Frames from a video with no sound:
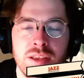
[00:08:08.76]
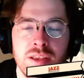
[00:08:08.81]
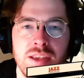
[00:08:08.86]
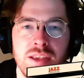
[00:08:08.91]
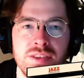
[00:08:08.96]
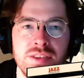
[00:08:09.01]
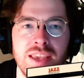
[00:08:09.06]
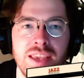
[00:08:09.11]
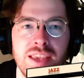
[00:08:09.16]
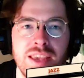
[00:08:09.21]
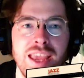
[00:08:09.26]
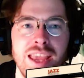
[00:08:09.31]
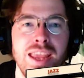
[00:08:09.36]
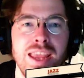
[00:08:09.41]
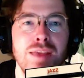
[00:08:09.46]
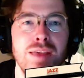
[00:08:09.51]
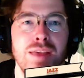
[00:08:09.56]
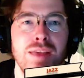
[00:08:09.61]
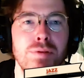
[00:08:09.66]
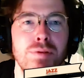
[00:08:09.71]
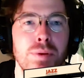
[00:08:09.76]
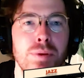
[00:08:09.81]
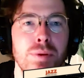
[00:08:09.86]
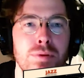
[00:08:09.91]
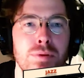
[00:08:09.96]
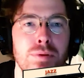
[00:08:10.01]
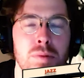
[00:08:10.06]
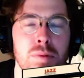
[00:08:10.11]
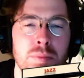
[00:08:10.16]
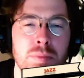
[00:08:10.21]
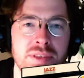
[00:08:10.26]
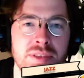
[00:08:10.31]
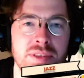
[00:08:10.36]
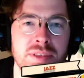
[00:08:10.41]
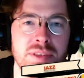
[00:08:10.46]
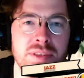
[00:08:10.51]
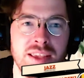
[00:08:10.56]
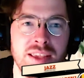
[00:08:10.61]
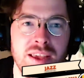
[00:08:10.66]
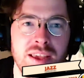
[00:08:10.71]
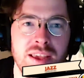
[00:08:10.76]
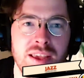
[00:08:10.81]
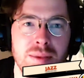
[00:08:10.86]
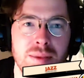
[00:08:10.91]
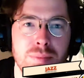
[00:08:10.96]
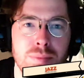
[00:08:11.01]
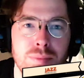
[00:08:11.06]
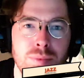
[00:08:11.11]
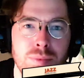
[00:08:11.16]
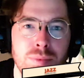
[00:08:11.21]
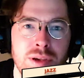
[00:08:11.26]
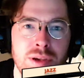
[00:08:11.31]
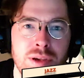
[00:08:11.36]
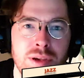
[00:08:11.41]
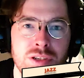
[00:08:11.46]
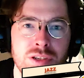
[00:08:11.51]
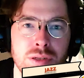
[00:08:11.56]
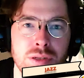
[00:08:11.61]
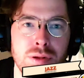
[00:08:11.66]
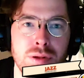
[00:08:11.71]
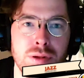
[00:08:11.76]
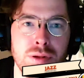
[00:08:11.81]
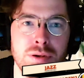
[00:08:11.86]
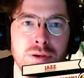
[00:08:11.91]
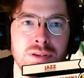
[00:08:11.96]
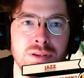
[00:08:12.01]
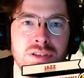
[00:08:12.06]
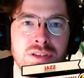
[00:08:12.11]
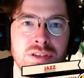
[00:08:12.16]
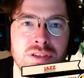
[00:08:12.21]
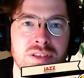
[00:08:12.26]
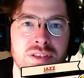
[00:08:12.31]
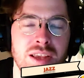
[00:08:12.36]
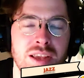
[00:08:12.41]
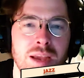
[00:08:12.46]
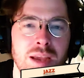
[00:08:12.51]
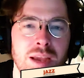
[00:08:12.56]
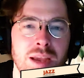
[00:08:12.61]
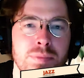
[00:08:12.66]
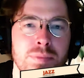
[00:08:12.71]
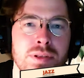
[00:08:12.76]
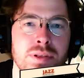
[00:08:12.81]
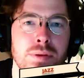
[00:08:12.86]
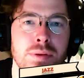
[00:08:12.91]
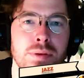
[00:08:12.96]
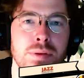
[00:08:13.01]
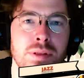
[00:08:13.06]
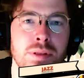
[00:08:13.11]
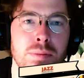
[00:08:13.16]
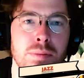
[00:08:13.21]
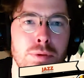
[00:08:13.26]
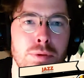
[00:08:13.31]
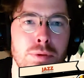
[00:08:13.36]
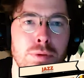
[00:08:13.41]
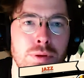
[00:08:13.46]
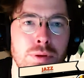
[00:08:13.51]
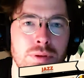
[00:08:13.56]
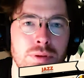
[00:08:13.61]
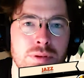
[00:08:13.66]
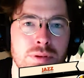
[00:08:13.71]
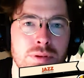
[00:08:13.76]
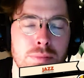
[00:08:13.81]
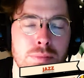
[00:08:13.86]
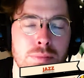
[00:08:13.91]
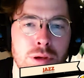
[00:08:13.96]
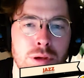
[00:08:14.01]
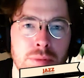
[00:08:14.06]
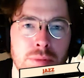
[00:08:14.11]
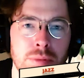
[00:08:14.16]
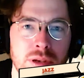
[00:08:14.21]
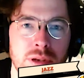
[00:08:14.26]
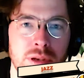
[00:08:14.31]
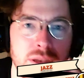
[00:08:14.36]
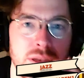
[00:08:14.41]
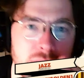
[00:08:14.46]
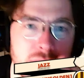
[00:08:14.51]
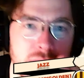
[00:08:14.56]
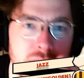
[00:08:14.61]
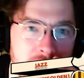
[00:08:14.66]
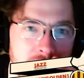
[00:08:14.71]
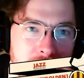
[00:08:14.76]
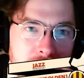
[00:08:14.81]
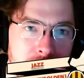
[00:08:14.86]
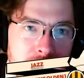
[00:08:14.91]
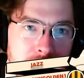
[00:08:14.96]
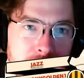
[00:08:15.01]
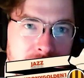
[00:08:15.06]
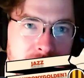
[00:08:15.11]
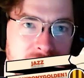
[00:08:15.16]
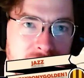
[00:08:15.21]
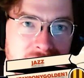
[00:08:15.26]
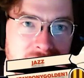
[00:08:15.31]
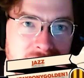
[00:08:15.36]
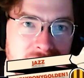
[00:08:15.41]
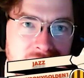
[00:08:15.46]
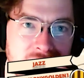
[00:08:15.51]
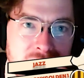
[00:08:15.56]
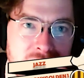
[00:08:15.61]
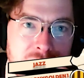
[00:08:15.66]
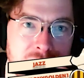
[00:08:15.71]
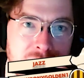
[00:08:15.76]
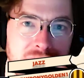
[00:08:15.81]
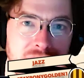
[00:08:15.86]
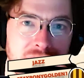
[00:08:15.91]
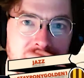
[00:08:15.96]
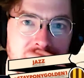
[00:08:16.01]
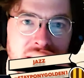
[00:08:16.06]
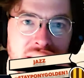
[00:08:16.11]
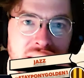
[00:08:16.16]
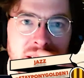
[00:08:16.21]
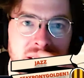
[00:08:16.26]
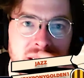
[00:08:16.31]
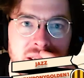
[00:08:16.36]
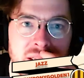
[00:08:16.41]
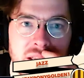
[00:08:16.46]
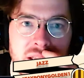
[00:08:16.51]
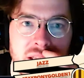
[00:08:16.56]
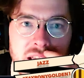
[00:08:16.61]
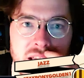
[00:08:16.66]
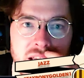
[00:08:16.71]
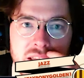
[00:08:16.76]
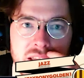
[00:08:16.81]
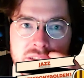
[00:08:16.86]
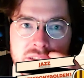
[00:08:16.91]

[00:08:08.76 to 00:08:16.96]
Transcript: it's like everyone remembers that game where Geelong just absolutely mauled Melbourne at Cardinia Park, and